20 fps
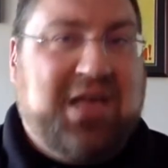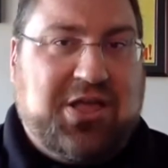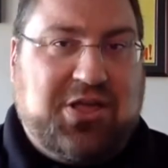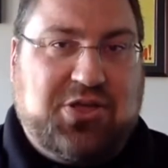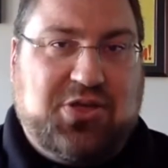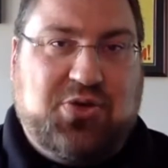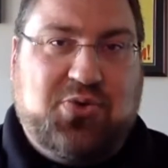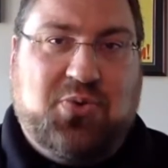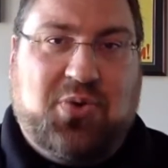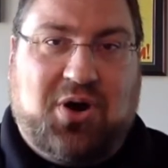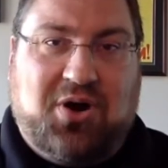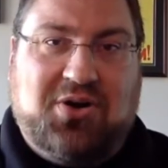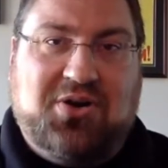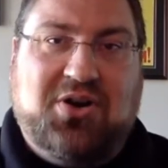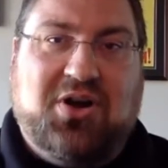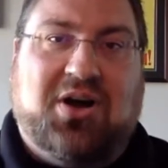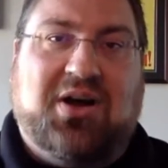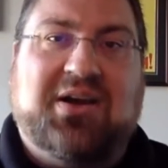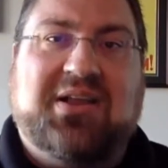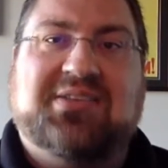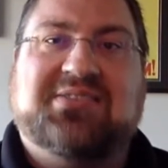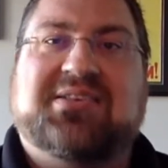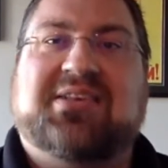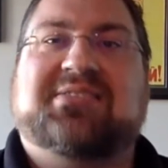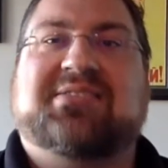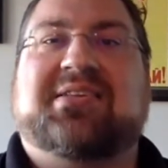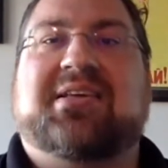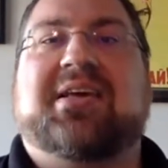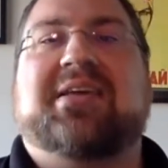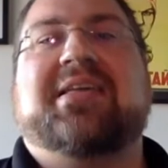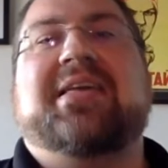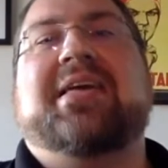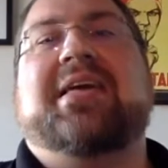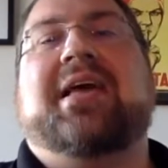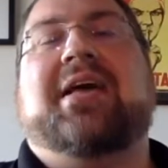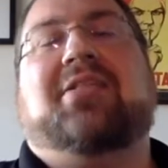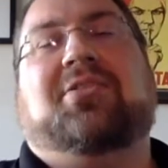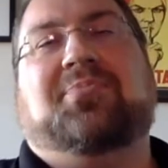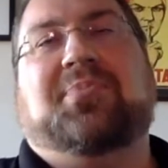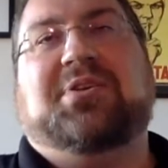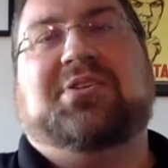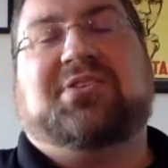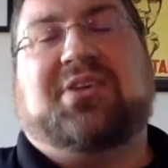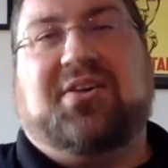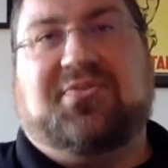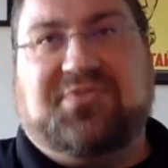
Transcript: you are not assessing a key element